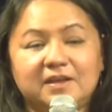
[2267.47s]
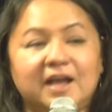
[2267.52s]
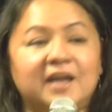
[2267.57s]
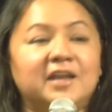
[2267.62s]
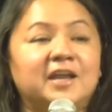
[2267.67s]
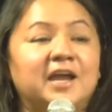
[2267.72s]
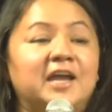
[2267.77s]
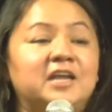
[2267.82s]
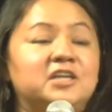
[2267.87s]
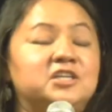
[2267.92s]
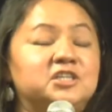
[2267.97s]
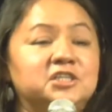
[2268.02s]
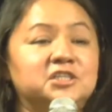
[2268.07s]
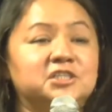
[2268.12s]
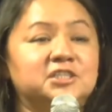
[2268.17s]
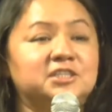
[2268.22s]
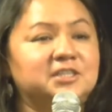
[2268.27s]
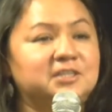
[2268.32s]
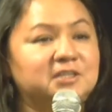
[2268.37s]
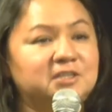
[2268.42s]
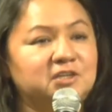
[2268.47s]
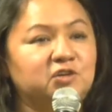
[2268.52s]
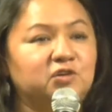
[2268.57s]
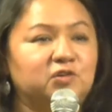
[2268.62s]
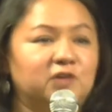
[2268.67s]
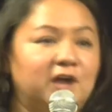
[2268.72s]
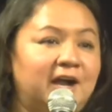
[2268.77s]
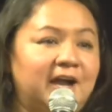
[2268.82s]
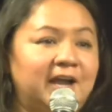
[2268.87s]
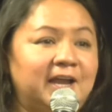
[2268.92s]
And I just
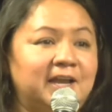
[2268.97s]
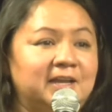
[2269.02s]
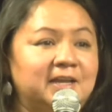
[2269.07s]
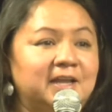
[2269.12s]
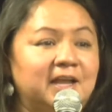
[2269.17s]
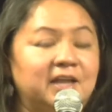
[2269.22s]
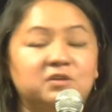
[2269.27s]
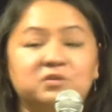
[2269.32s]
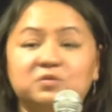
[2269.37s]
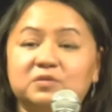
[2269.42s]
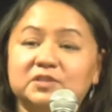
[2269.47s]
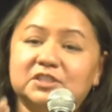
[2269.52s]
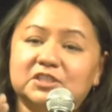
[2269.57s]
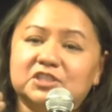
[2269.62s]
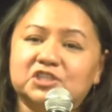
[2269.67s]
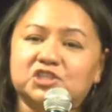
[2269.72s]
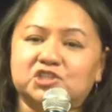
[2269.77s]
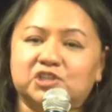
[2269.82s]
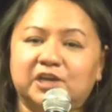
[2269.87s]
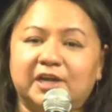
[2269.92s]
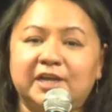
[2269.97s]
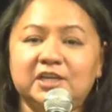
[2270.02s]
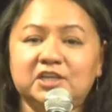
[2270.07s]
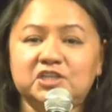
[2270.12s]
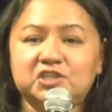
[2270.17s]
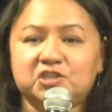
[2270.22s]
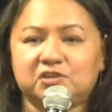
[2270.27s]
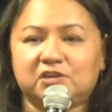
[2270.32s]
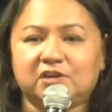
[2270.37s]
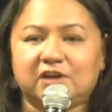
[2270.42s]
cried, and it was a
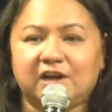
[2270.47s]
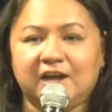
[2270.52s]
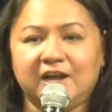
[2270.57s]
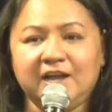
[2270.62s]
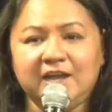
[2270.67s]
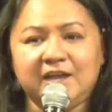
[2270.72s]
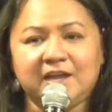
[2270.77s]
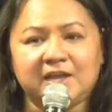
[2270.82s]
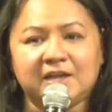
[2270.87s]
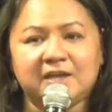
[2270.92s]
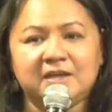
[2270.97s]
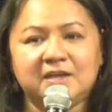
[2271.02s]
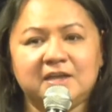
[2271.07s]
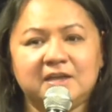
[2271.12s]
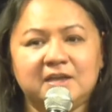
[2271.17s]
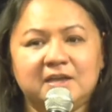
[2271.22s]
strange cry.